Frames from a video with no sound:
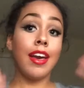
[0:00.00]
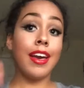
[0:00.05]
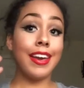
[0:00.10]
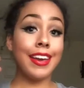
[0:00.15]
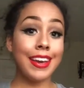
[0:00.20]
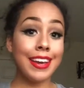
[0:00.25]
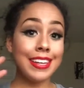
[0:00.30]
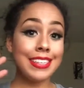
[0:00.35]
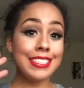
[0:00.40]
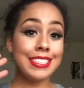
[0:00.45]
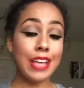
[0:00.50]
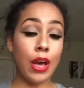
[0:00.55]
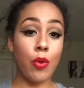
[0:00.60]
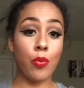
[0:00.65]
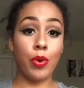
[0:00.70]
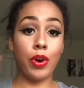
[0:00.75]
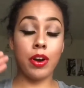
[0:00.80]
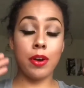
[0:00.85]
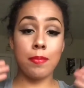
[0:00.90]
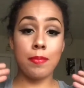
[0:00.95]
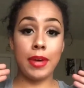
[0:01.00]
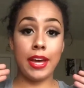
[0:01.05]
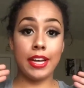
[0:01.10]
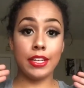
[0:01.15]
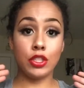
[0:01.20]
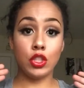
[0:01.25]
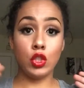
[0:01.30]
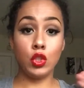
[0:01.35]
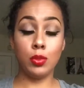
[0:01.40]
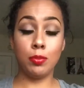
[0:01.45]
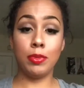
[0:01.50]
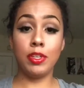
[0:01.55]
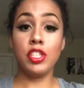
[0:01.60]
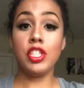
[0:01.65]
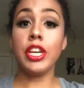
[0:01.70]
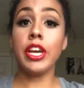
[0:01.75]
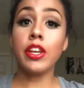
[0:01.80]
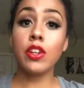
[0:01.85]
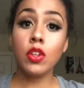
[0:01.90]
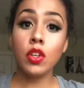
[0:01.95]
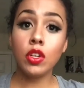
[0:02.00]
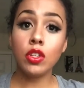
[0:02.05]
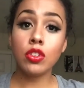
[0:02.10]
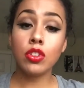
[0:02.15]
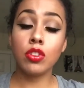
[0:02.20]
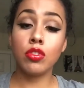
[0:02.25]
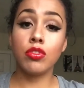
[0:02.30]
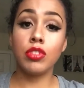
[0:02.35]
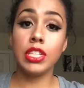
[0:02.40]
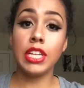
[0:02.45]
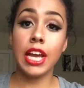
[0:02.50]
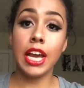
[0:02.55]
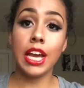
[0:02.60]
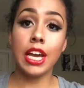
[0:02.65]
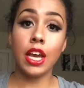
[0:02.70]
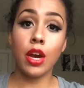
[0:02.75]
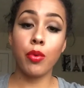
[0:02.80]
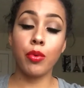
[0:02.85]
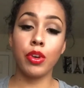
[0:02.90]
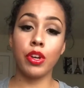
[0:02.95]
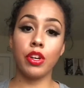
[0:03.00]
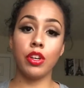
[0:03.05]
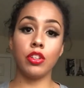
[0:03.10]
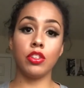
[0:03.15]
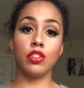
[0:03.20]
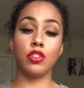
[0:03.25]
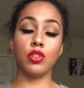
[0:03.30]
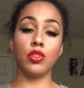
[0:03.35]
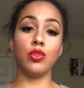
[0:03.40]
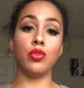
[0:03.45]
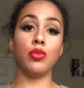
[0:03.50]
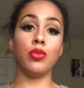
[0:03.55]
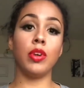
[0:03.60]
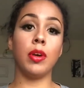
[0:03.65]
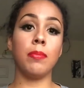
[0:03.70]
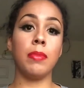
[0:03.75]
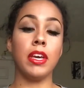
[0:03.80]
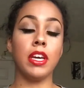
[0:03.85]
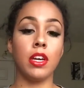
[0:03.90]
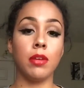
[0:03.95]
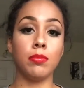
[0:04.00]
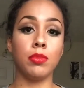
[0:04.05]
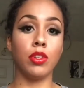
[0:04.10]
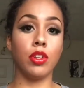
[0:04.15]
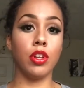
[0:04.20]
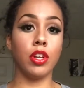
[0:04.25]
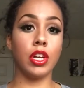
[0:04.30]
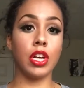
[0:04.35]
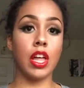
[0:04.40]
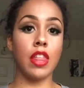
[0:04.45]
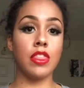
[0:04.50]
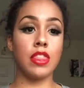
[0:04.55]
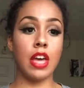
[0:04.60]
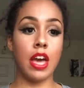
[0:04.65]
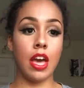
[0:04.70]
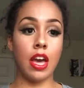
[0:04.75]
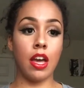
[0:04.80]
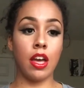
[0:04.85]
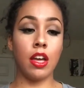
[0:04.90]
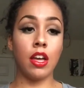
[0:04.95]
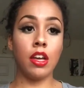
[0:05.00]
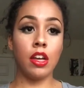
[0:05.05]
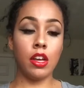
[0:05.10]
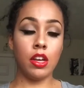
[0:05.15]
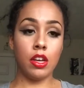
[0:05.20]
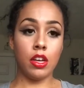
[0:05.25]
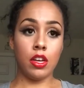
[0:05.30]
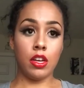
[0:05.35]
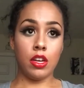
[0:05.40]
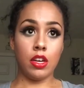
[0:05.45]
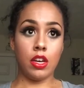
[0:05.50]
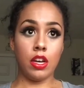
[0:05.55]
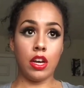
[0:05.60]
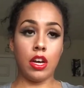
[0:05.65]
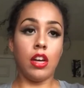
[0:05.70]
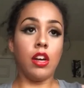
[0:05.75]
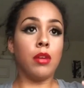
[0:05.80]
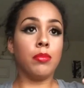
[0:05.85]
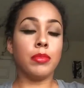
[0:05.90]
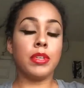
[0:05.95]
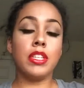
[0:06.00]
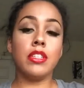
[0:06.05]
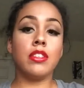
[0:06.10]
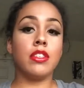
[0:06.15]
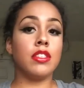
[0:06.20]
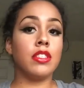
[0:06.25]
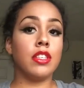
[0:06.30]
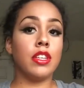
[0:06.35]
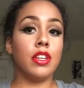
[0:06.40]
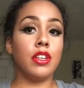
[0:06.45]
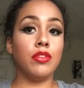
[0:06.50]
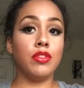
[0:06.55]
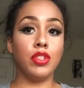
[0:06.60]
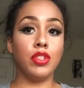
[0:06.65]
Hey guys, welcome back to my channel. So today I wanted to do a makeup look that consisted of